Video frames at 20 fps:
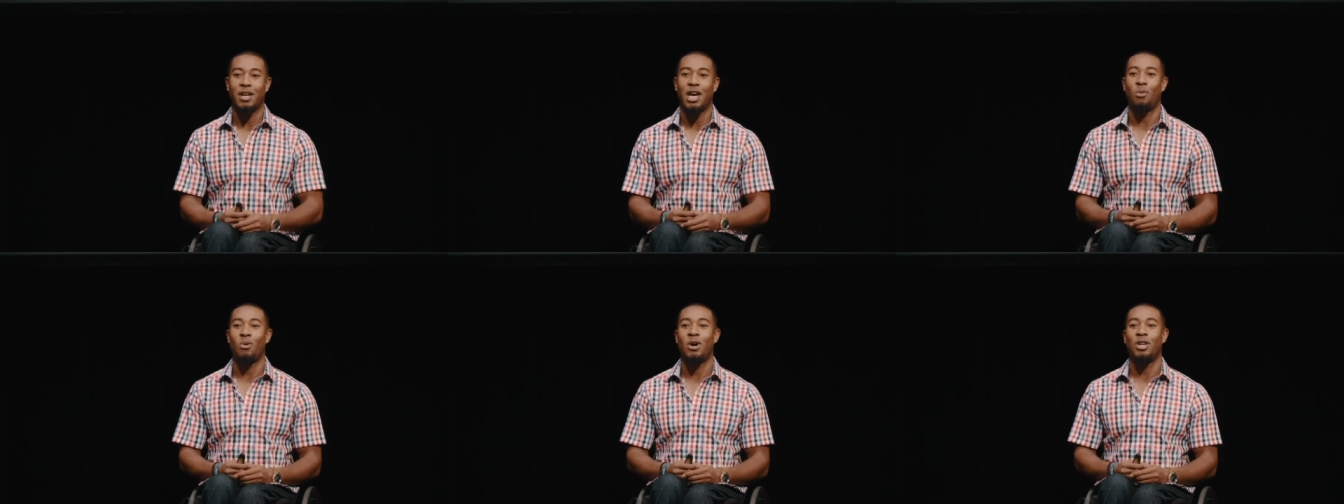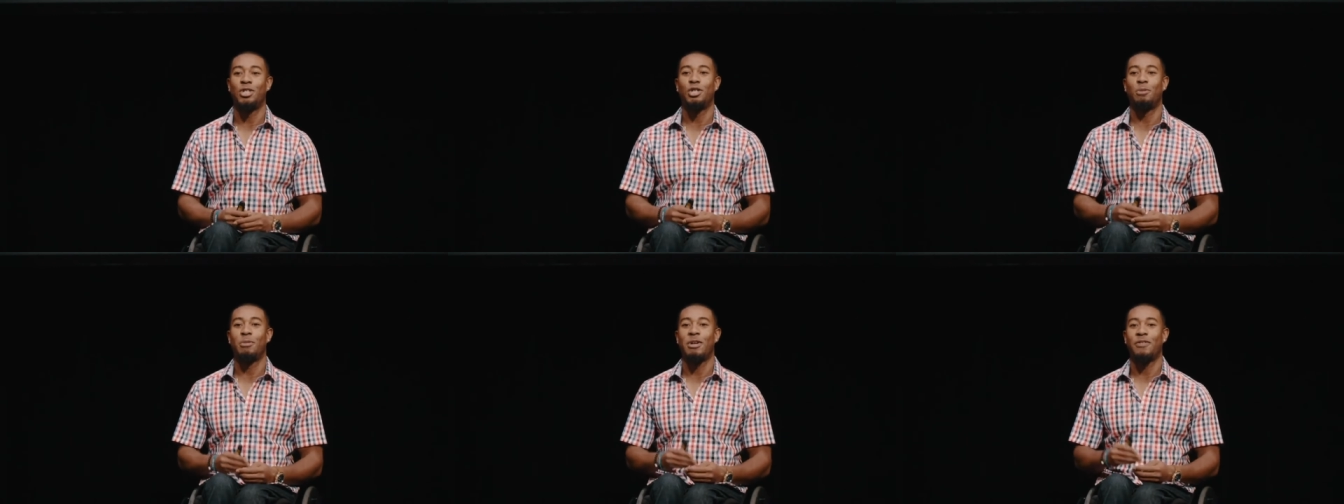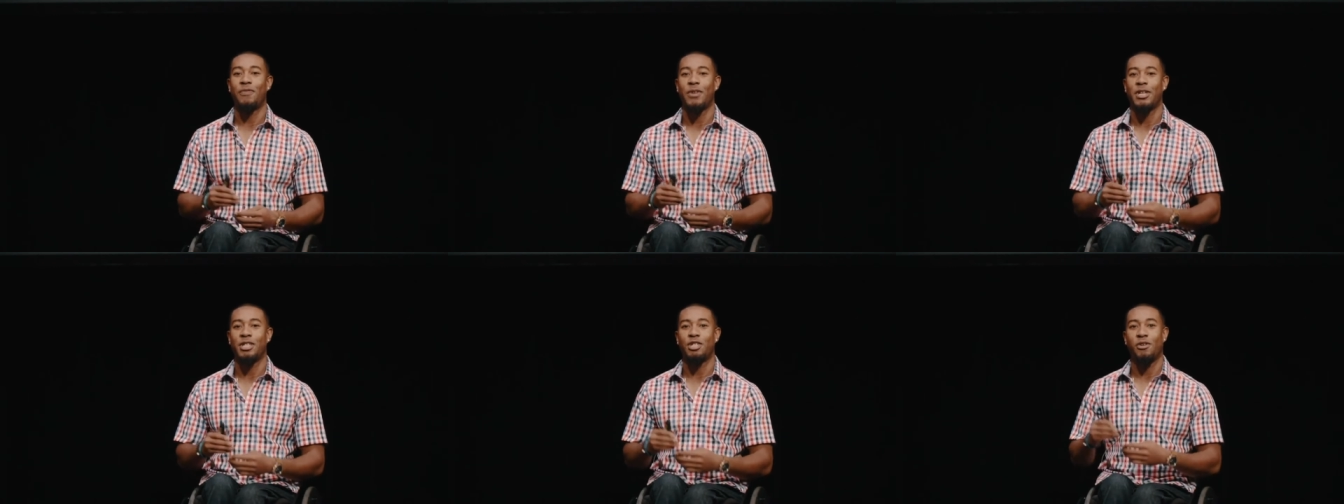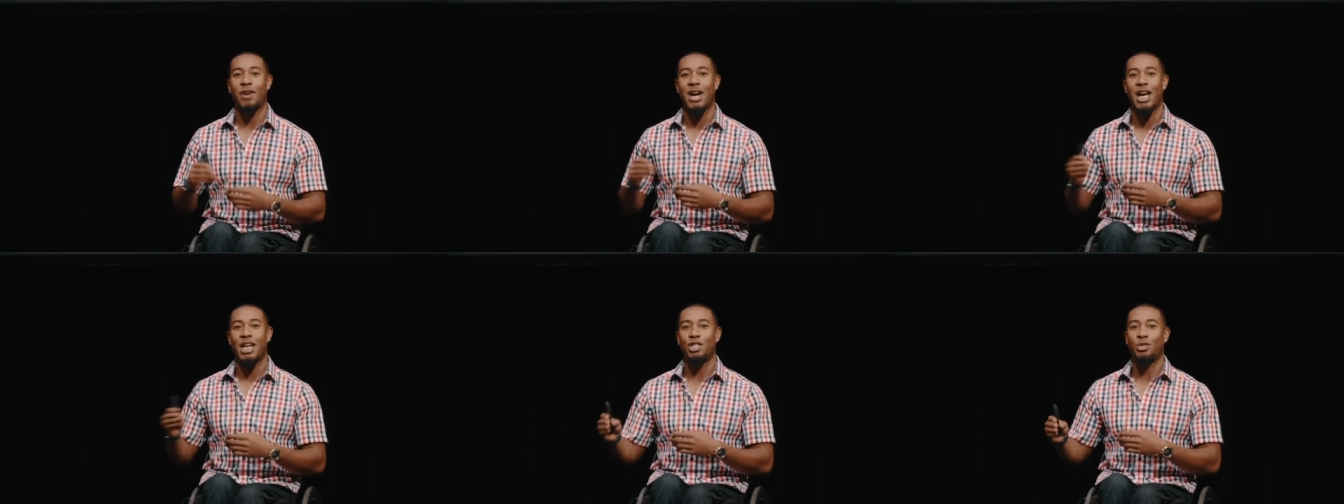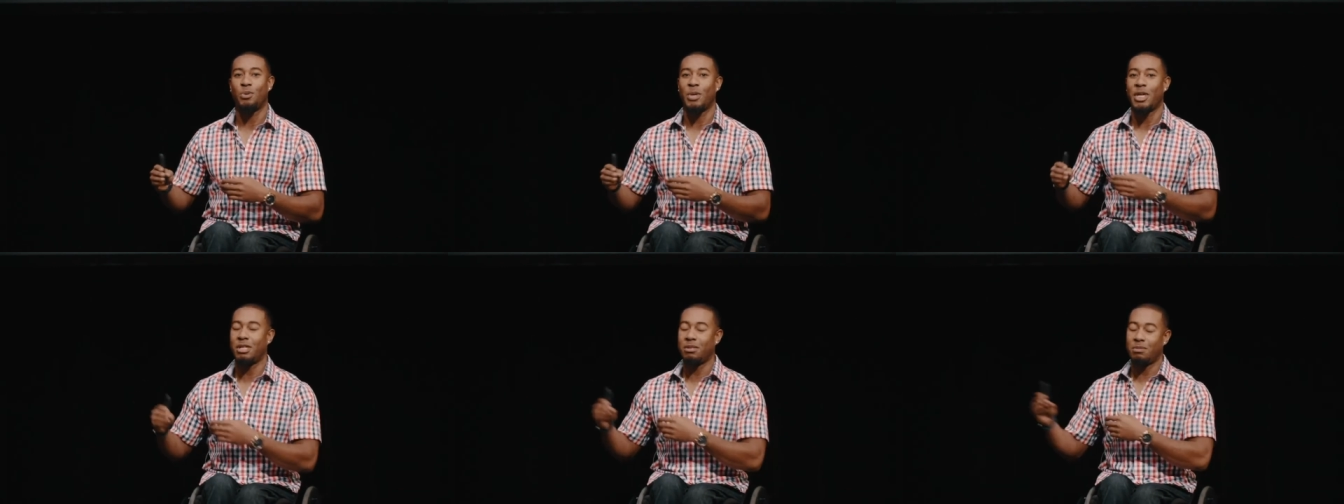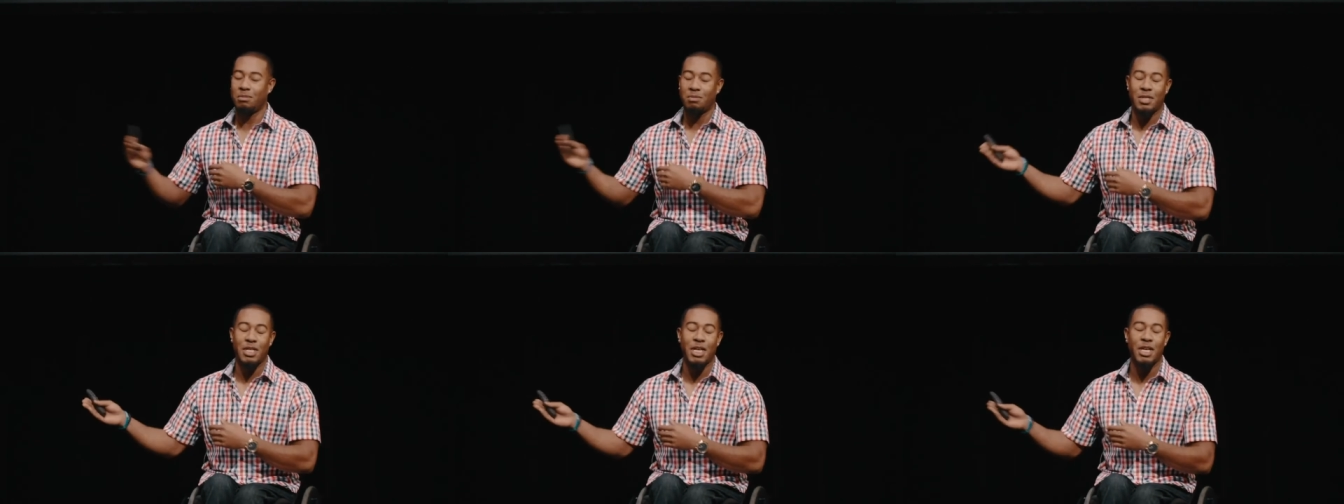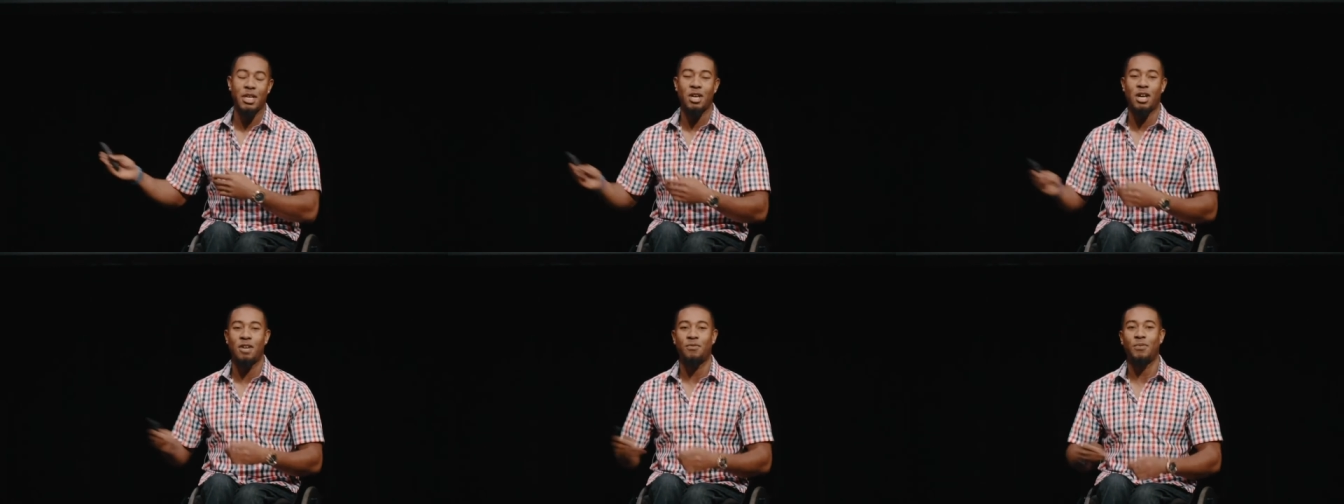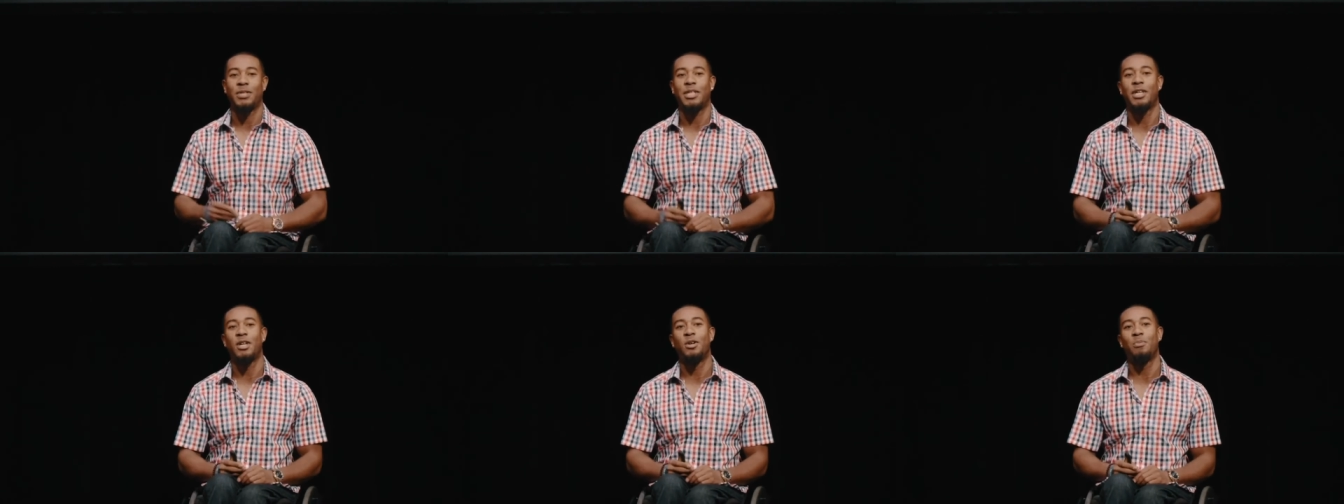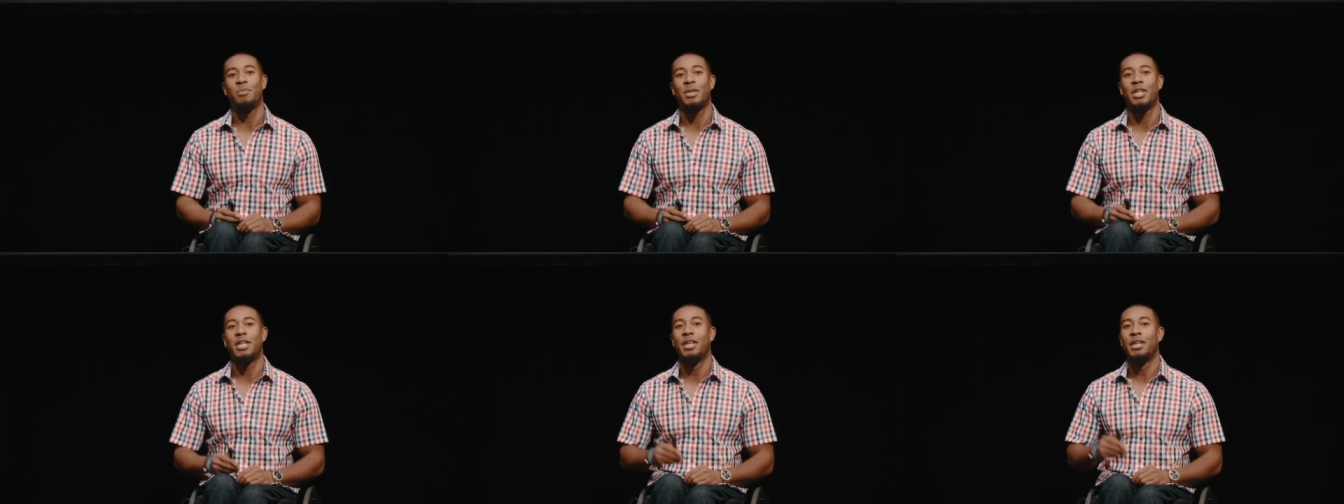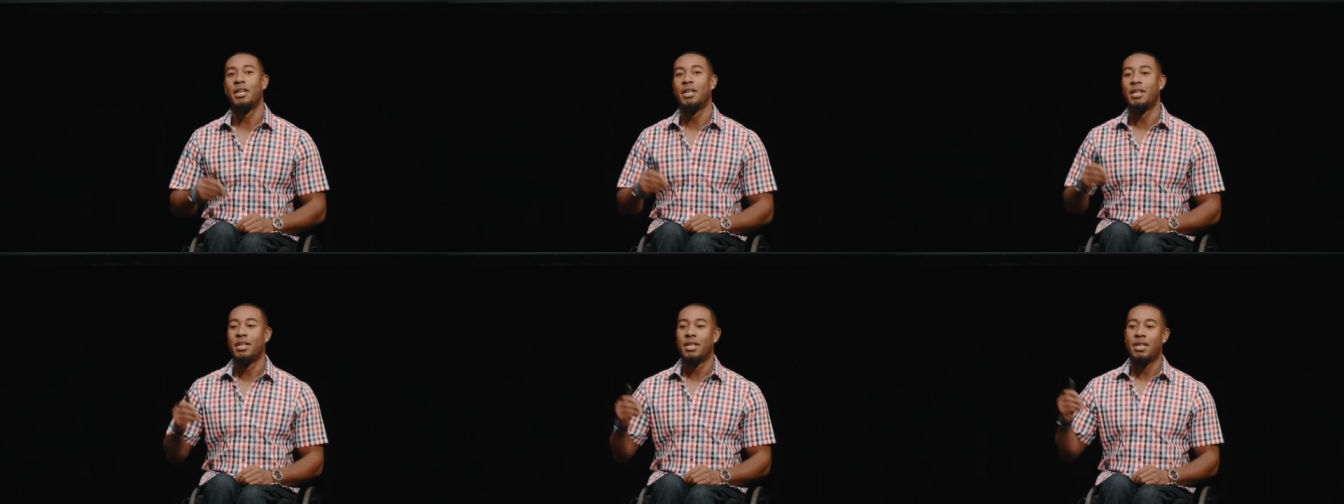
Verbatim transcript: I watched all my friends graduate, take off without me.